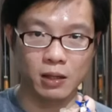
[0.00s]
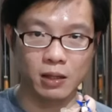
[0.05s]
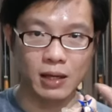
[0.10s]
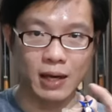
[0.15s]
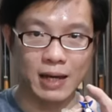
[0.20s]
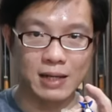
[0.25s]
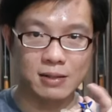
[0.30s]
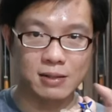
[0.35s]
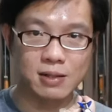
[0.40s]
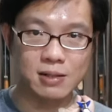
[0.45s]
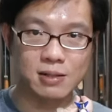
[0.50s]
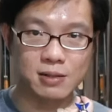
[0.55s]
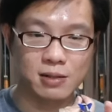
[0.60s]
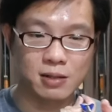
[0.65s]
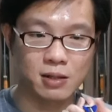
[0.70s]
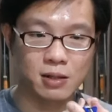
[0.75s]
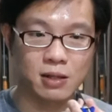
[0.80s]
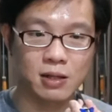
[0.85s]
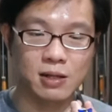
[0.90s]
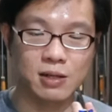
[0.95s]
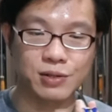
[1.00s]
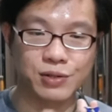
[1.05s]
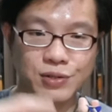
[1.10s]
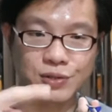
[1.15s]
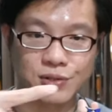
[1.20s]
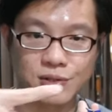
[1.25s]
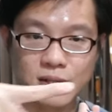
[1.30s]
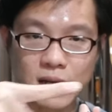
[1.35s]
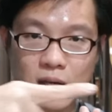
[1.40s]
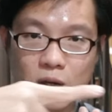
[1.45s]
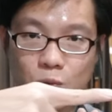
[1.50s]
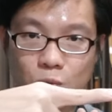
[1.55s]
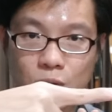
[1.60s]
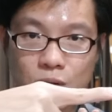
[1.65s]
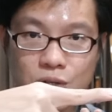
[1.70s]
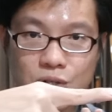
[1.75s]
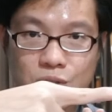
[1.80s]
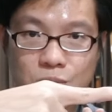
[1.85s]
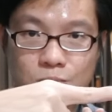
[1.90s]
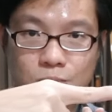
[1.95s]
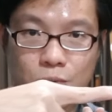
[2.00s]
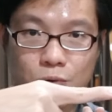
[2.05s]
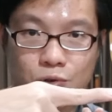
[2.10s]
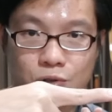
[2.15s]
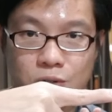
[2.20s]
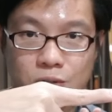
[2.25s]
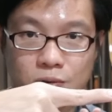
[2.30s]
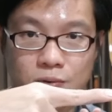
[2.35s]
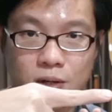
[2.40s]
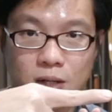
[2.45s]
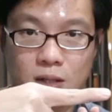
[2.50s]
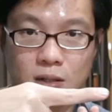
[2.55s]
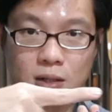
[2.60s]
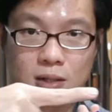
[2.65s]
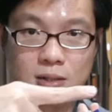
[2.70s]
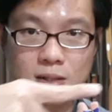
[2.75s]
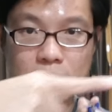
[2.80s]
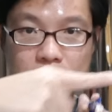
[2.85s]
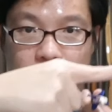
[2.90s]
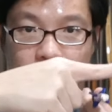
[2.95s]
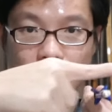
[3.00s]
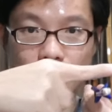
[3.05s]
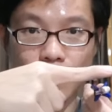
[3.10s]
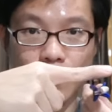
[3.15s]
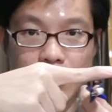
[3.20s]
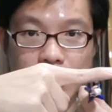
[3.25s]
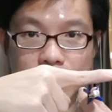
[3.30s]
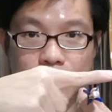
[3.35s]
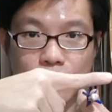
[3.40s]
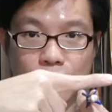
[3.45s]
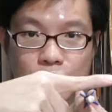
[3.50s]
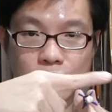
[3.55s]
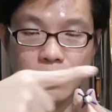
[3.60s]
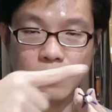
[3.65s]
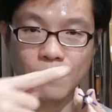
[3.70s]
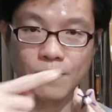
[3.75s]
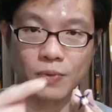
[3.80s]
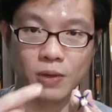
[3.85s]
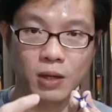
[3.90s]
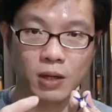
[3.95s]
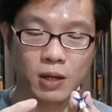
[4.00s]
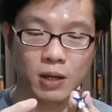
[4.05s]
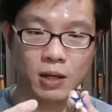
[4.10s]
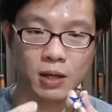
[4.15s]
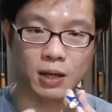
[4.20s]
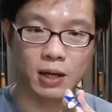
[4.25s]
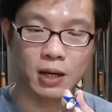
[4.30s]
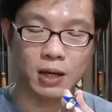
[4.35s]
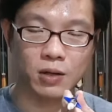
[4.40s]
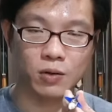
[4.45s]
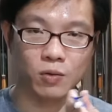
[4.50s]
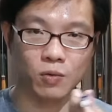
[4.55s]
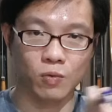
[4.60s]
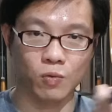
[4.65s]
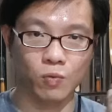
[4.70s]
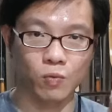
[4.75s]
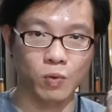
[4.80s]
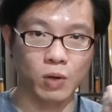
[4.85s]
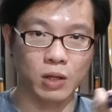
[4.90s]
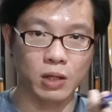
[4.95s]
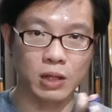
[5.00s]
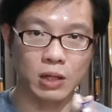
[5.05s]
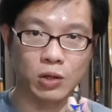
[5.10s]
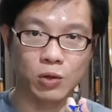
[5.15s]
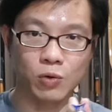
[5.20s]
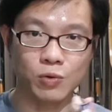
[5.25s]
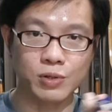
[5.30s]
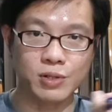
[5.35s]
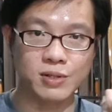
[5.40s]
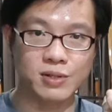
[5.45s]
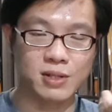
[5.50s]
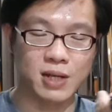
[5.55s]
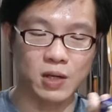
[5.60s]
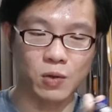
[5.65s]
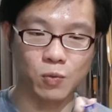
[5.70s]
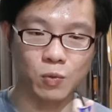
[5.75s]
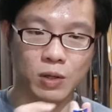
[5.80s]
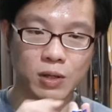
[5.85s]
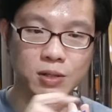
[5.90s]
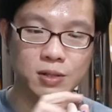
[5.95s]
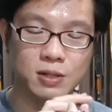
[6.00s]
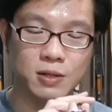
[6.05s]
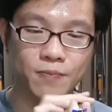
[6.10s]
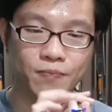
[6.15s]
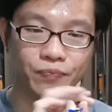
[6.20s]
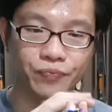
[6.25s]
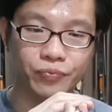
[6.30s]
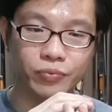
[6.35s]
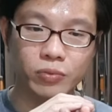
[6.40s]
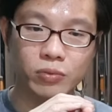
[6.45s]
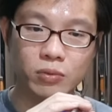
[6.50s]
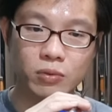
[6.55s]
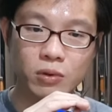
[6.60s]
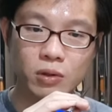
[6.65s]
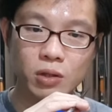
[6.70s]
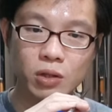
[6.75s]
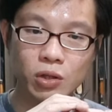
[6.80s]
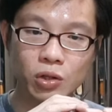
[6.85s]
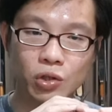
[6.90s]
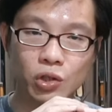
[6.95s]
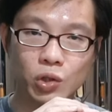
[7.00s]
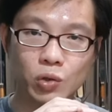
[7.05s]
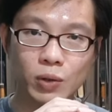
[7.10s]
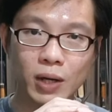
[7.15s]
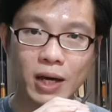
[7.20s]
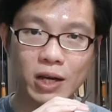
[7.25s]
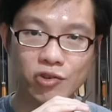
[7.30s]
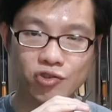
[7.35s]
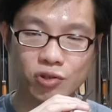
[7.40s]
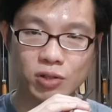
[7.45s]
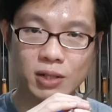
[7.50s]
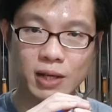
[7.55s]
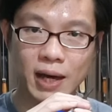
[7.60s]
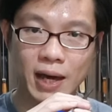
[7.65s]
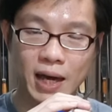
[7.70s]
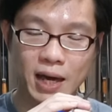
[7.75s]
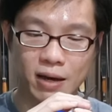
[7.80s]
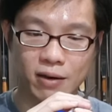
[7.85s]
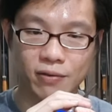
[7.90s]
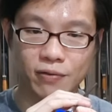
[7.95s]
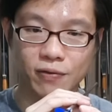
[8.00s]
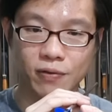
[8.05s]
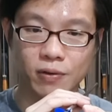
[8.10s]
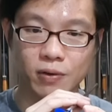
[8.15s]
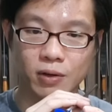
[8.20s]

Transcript: It has this sideways motion, right? There's a sideways motion. And when it goes sideways, you actually have